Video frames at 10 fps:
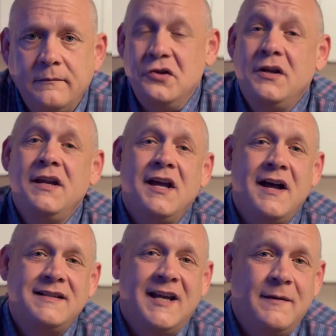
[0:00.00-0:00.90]
You can
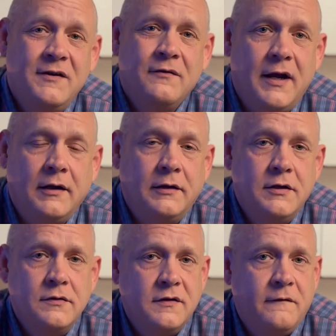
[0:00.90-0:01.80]
contact me directly
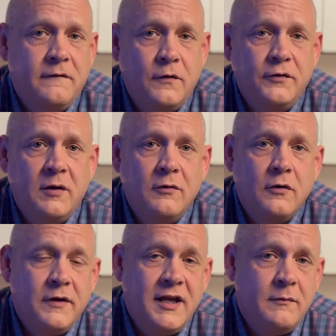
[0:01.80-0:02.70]
using the phone number or
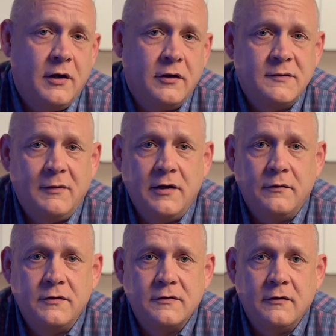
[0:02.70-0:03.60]
the email displayed on
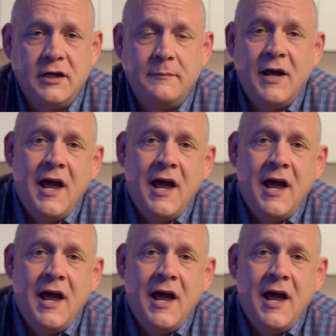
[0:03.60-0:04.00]
the screen.